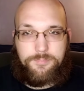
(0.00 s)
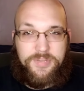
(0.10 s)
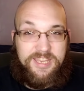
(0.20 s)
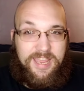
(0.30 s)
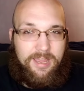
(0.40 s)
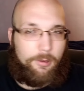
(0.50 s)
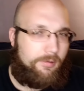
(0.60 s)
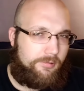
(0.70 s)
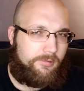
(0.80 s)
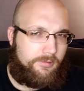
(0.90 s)
But yeah,
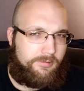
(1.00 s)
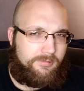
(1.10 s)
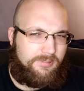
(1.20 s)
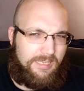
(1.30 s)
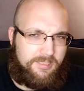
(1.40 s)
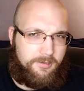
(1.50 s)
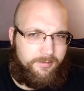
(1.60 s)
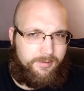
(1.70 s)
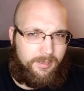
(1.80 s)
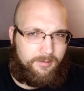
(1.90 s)
that's a
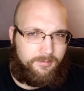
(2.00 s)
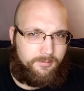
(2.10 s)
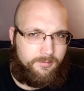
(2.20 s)
good thing.